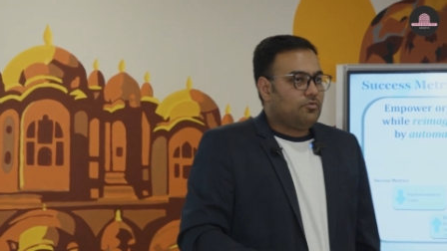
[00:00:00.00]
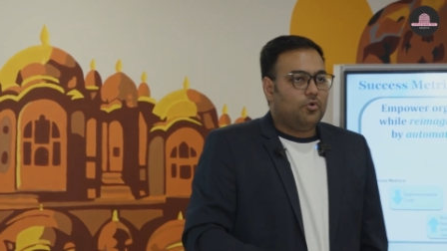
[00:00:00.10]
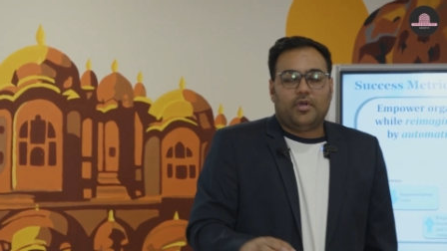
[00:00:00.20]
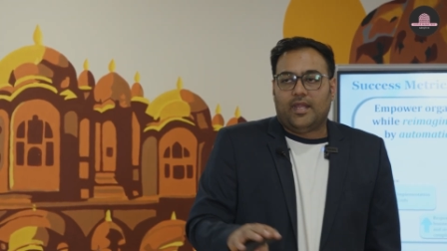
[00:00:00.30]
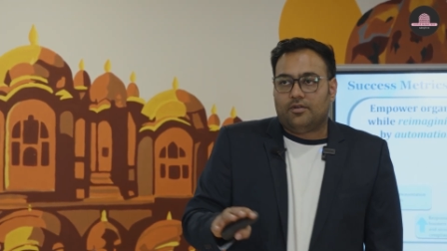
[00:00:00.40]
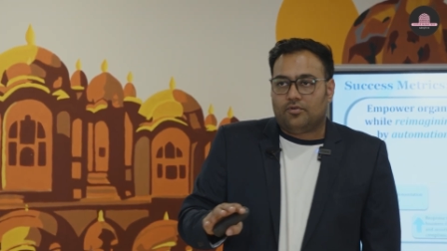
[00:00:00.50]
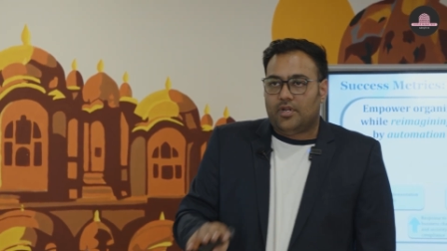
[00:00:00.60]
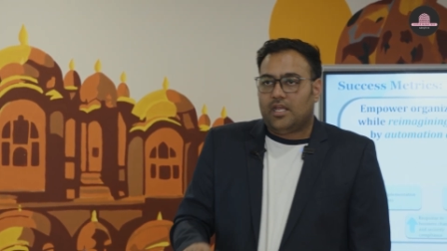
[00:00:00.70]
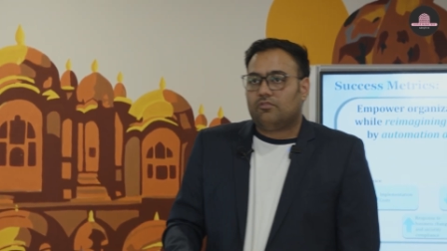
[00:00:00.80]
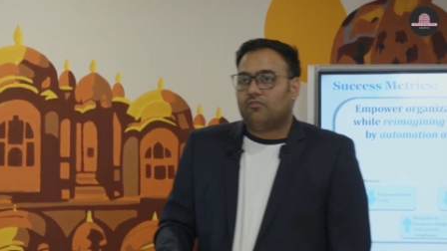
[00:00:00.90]
So in
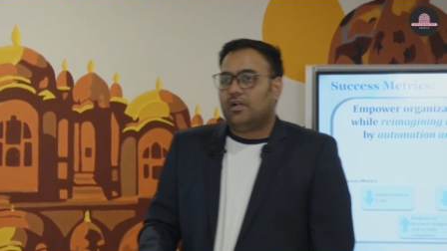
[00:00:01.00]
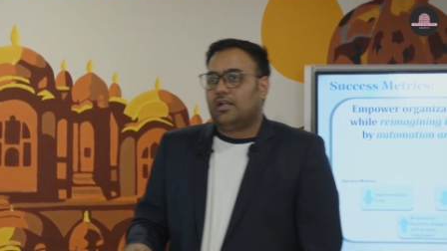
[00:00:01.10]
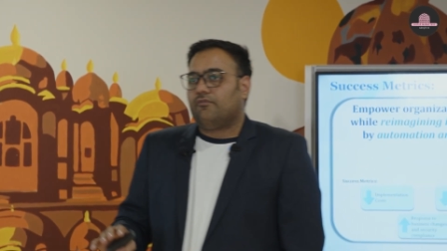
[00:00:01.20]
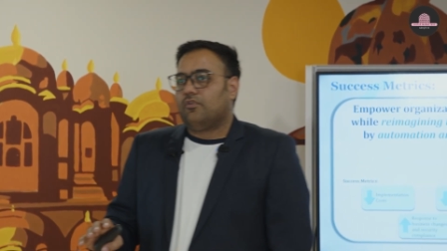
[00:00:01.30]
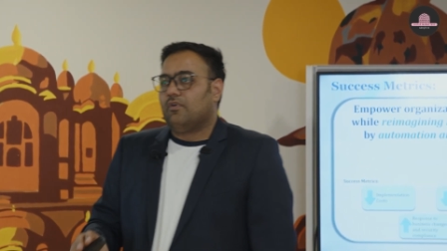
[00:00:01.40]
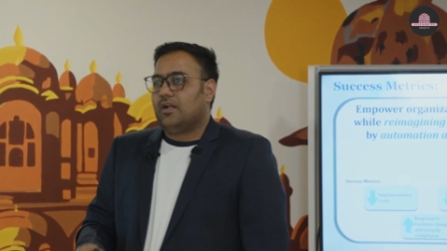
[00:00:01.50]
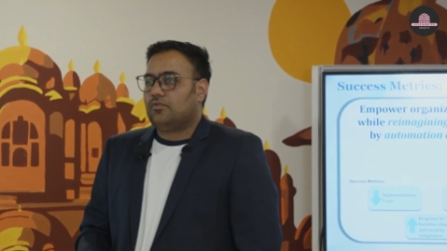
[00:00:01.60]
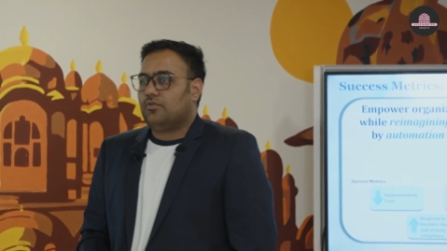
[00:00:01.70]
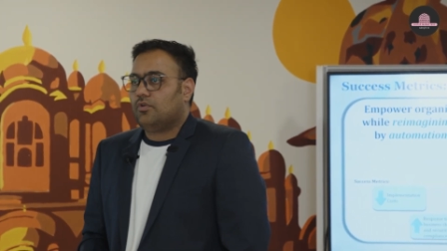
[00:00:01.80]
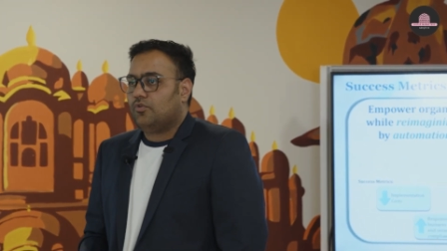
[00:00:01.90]
today's world, if you want
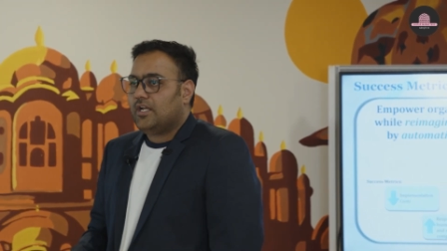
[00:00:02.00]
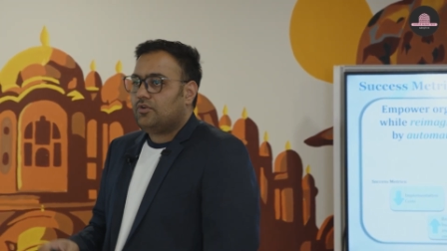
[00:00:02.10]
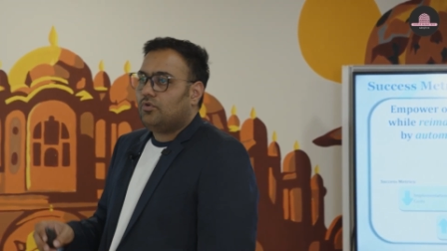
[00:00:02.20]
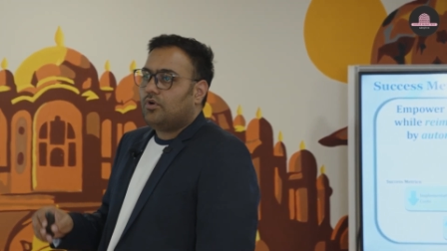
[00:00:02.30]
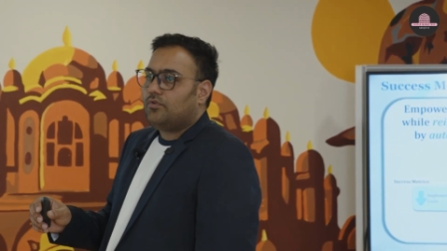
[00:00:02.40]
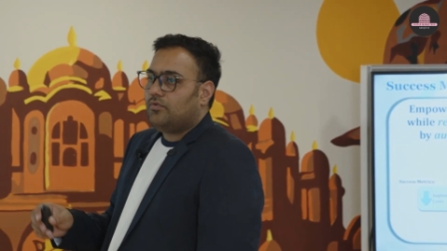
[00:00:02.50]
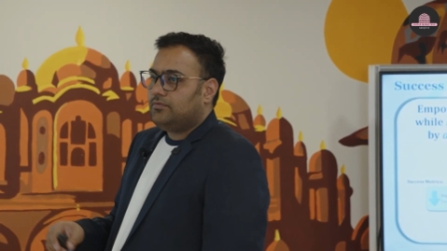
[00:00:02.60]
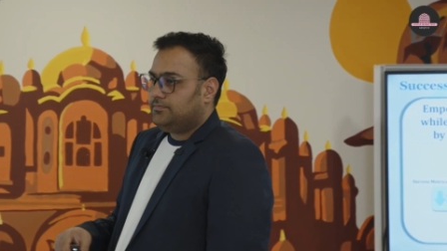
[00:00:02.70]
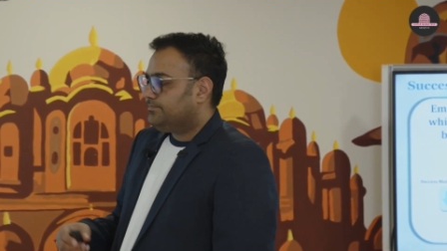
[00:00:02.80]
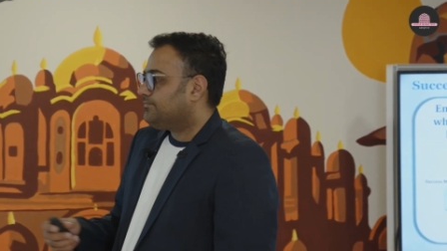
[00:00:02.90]
to, you need to go
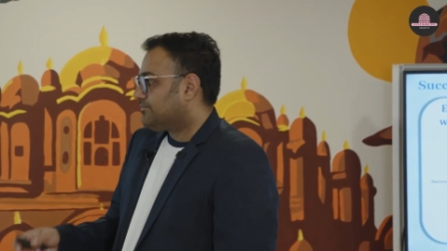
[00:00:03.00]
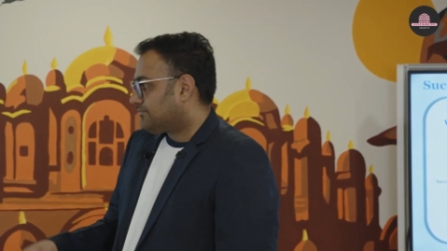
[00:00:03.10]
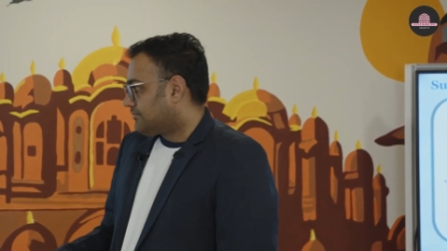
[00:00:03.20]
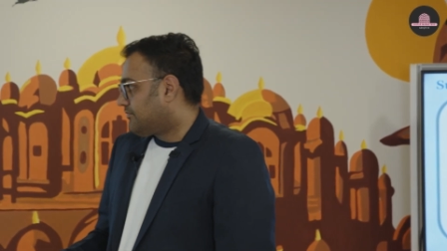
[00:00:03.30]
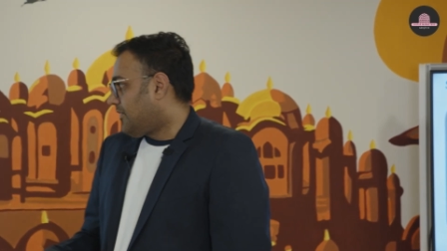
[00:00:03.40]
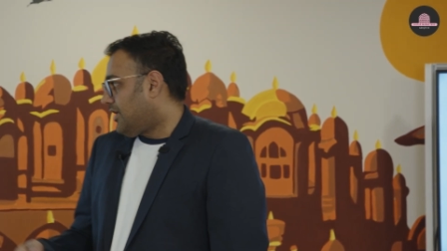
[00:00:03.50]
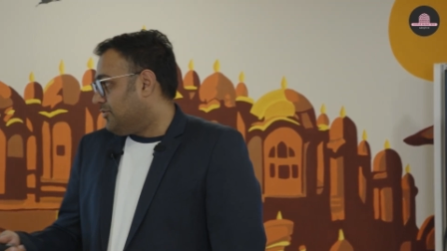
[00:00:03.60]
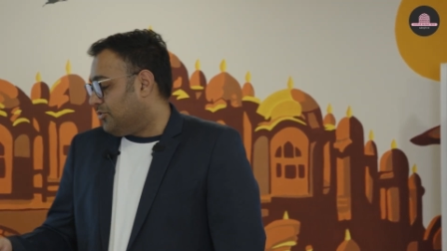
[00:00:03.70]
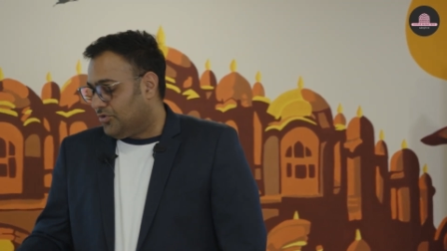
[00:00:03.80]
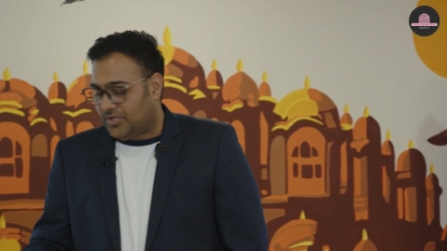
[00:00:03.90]

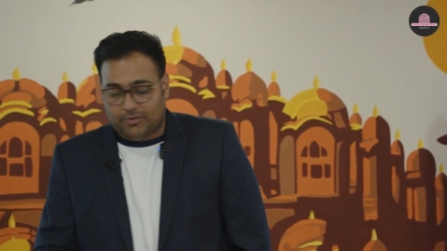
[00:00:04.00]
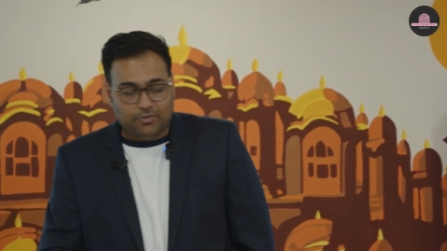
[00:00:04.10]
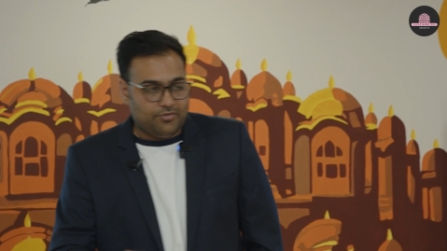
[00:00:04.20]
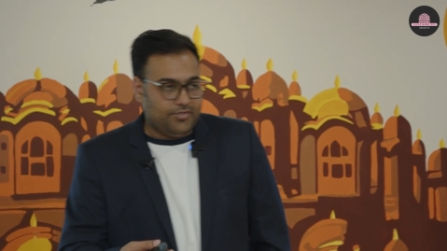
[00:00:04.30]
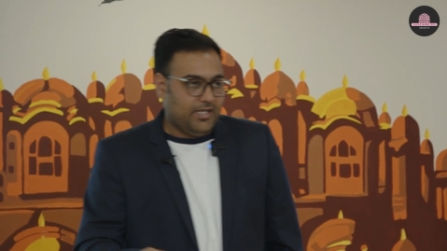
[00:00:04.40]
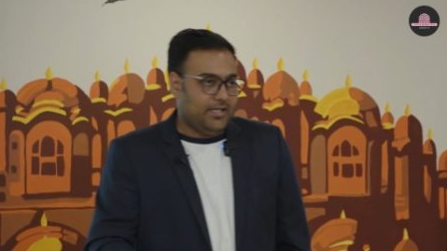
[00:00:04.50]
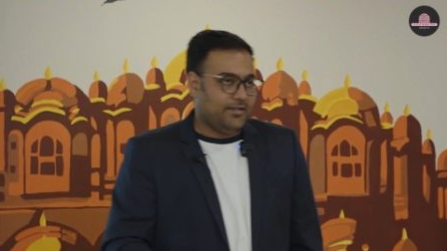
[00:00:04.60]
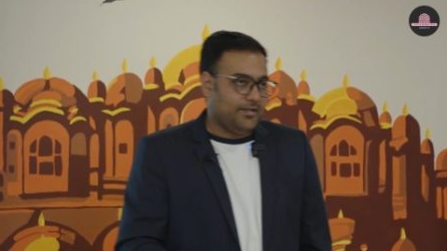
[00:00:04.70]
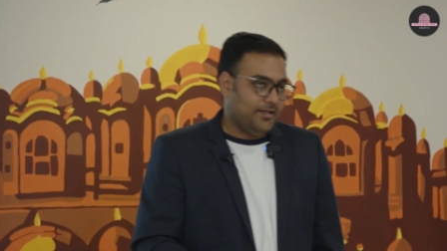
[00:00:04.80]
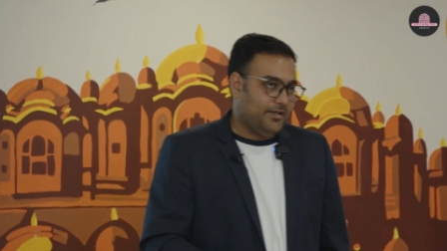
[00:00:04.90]
to
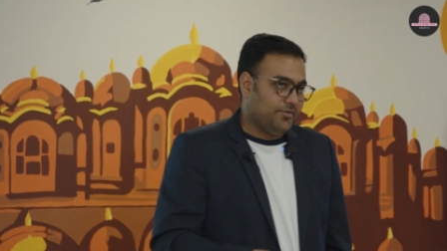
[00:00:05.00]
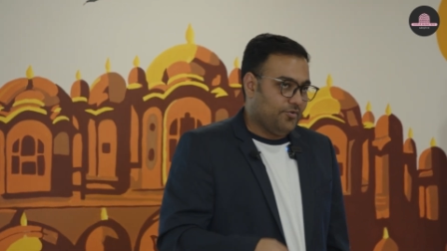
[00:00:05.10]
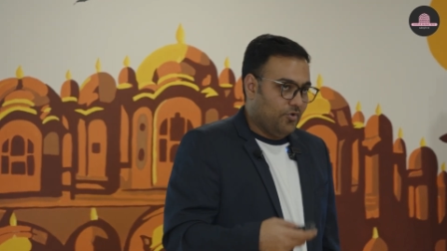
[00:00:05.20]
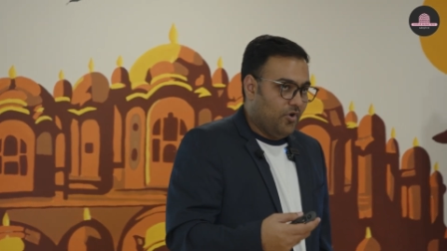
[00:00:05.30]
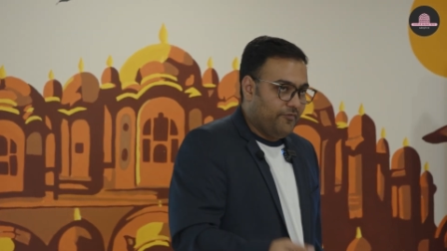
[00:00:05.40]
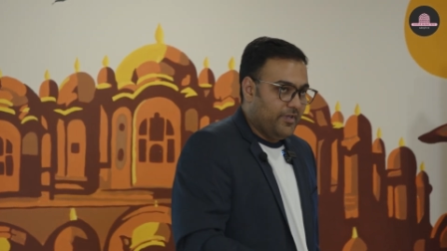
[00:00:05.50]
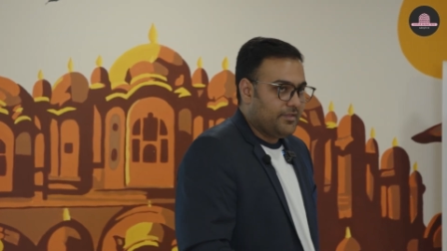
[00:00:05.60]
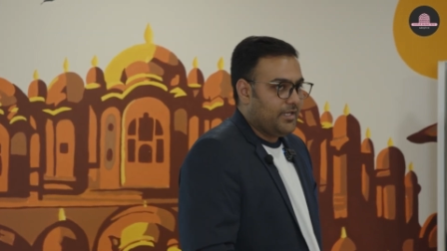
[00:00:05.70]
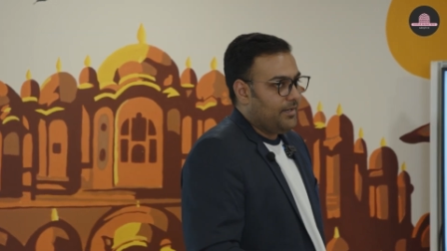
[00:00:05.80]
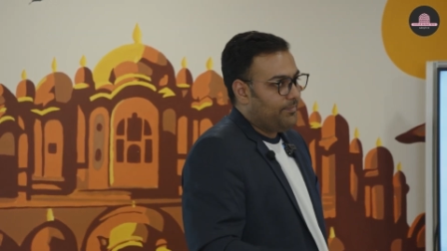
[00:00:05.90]
the
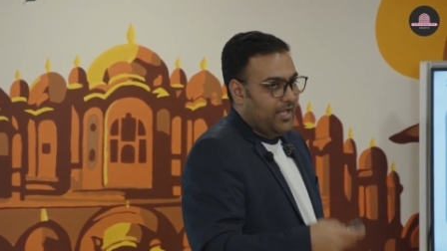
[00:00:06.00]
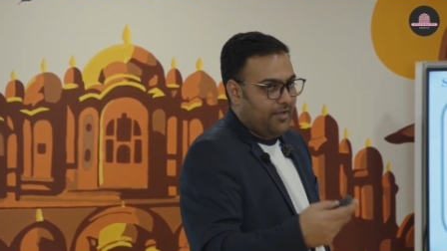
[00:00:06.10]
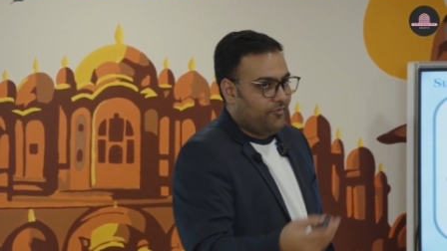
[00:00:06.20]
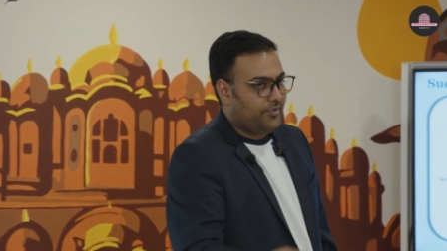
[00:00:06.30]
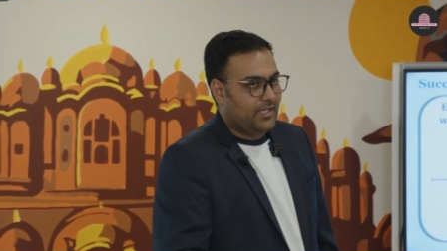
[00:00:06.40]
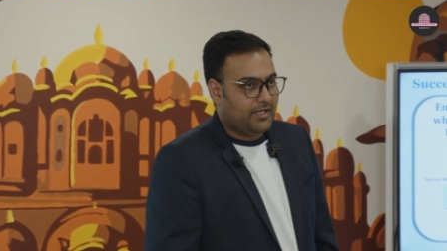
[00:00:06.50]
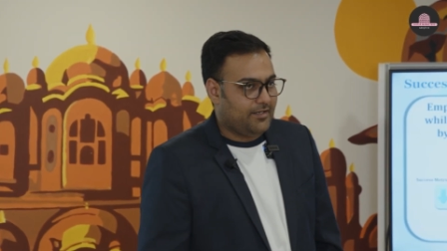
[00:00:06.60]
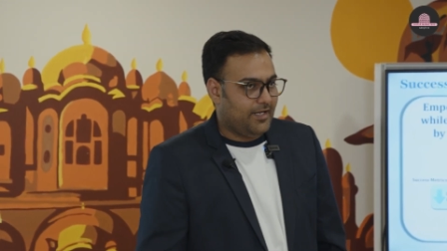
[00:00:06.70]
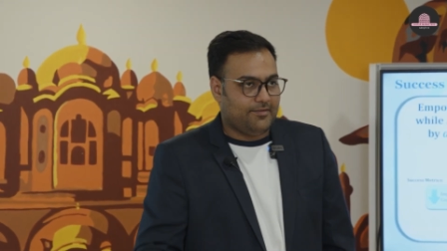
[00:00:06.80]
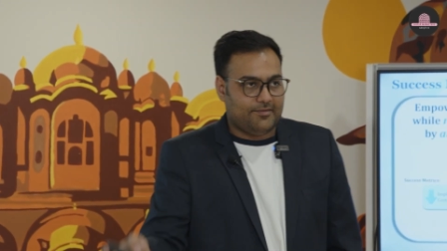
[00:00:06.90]
office and apply for
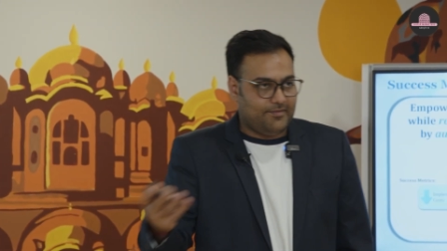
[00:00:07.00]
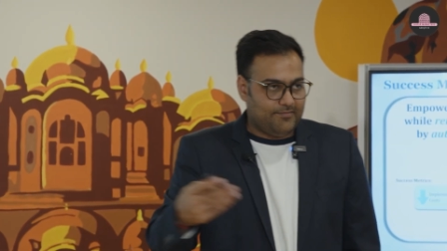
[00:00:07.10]
there, and